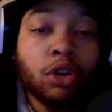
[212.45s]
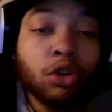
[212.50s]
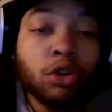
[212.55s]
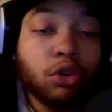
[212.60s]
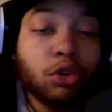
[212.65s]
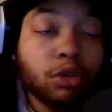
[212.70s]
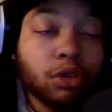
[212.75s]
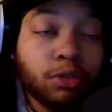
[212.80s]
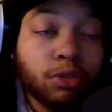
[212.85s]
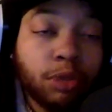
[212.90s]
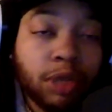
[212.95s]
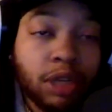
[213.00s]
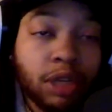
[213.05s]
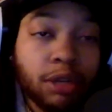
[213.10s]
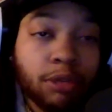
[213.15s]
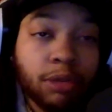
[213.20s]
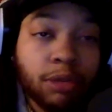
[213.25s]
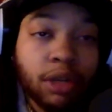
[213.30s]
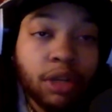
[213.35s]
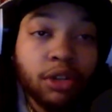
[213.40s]
to know,
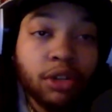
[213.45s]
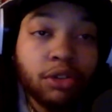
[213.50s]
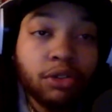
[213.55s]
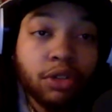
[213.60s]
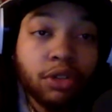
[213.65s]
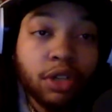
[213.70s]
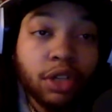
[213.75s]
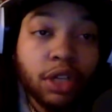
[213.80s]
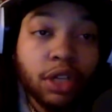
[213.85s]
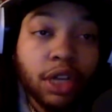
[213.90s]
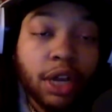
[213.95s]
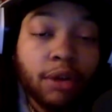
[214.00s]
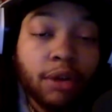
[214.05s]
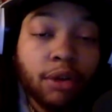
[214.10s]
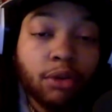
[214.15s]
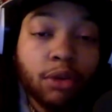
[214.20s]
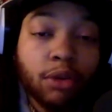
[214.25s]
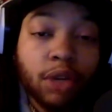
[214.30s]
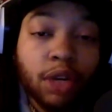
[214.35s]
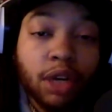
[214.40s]
speaking about injuries, and I
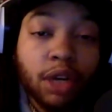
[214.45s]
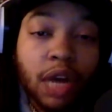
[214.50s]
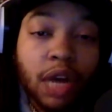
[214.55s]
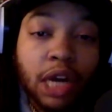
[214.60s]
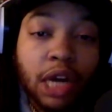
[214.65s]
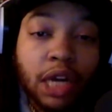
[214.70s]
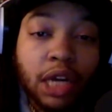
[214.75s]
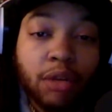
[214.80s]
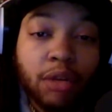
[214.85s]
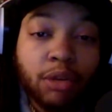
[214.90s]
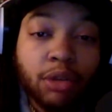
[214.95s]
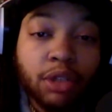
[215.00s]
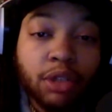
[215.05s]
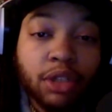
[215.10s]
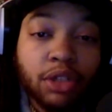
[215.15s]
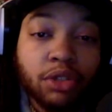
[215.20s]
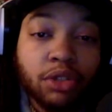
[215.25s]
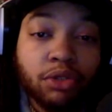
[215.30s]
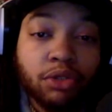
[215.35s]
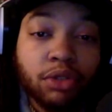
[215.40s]
don't want to knock anyone's
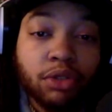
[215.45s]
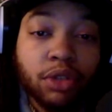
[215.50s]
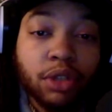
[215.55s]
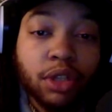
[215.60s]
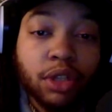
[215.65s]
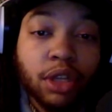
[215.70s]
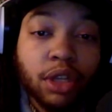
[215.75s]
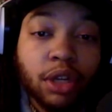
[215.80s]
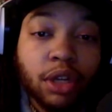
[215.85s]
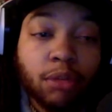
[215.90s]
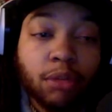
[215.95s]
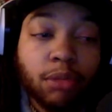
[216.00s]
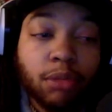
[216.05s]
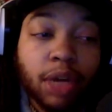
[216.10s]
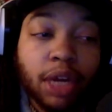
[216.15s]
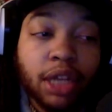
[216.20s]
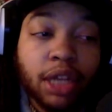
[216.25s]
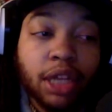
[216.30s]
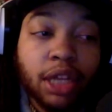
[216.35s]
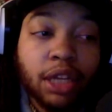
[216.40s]
injury thing, but
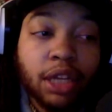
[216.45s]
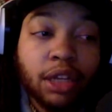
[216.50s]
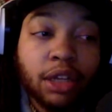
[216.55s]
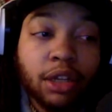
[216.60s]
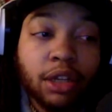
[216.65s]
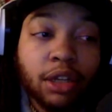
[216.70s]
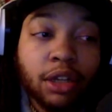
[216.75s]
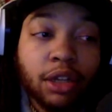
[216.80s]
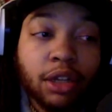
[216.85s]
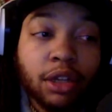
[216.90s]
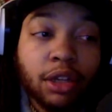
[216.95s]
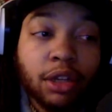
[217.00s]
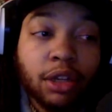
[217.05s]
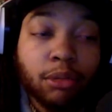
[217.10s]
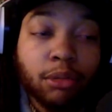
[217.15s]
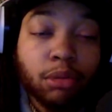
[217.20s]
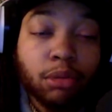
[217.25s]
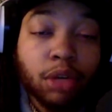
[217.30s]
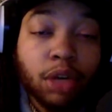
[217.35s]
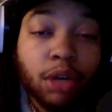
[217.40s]
I think
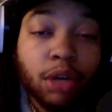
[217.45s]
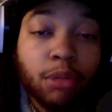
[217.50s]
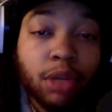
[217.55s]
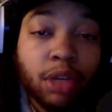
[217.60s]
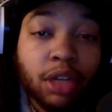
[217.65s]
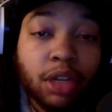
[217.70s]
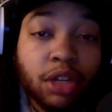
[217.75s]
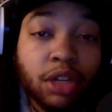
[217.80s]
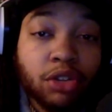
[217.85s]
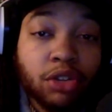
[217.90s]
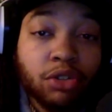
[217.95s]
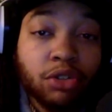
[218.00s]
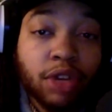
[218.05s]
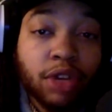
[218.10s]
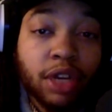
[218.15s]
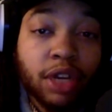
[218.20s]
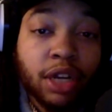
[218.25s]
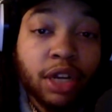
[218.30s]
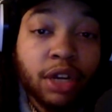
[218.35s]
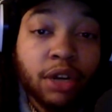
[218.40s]
Braun being injured
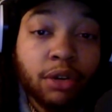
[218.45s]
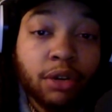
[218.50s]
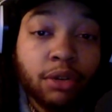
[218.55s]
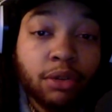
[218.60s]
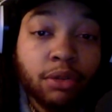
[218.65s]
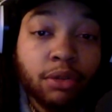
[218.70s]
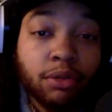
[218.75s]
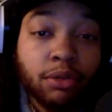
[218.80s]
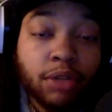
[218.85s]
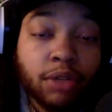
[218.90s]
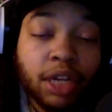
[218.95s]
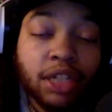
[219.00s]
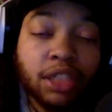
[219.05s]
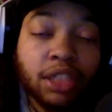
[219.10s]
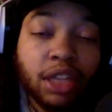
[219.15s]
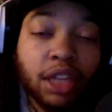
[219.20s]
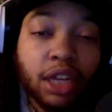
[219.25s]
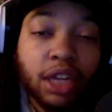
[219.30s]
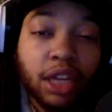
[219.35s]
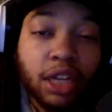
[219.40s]
right now, not
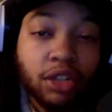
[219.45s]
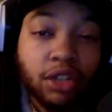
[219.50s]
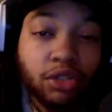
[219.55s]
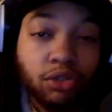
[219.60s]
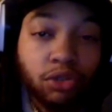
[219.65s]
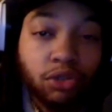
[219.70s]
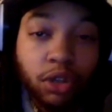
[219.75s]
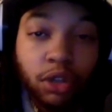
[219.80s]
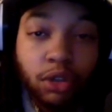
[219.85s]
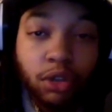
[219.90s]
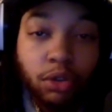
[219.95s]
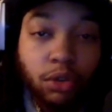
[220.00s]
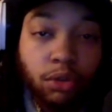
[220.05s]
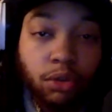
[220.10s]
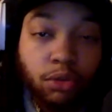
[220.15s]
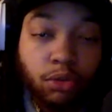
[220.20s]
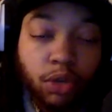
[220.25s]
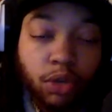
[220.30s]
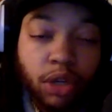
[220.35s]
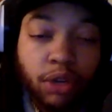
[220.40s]
saying that his groin
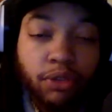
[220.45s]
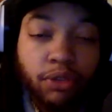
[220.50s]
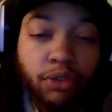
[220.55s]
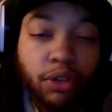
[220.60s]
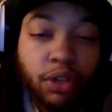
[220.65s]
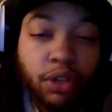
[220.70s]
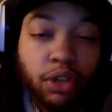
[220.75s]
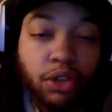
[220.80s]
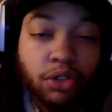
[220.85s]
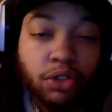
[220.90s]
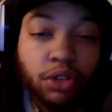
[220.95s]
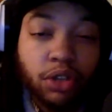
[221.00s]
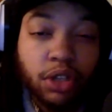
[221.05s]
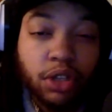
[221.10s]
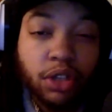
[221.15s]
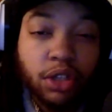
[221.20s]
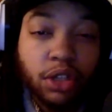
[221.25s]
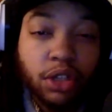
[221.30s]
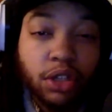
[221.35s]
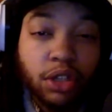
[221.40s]
or whatever the injury
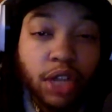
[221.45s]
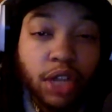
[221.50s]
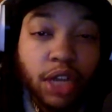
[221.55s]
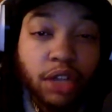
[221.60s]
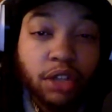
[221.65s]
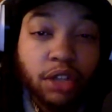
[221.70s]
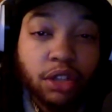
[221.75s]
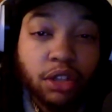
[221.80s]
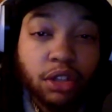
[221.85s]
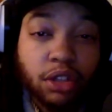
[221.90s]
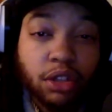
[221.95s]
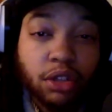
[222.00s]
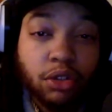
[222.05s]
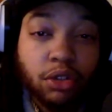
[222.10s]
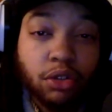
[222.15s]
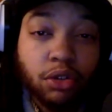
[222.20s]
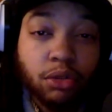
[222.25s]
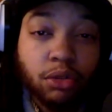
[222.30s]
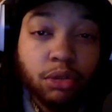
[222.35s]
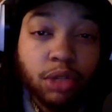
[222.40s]
isn't actually,
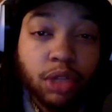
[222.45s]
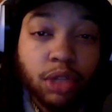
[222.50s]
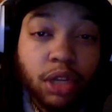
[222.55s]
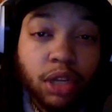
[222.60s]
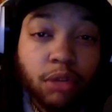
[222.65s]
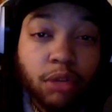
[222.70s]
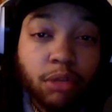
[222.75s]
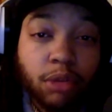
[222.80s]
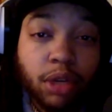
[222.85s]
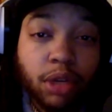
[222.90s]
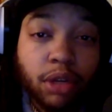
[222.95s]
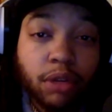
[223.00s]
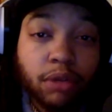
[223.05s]
you know what I'm saying? But